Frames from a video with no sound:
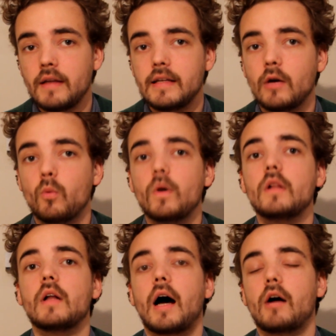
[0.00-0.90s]
they
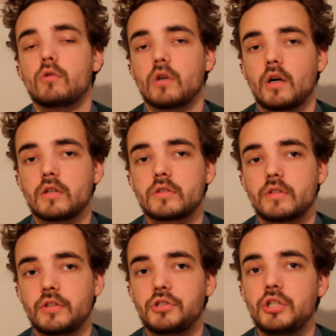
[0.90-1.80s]
will
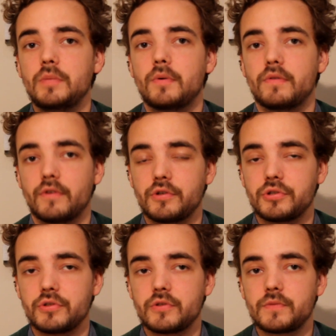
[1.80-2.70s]
outlast the cheaper
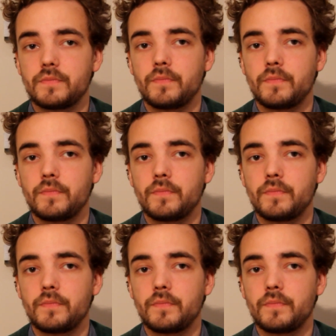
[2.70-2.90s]
versions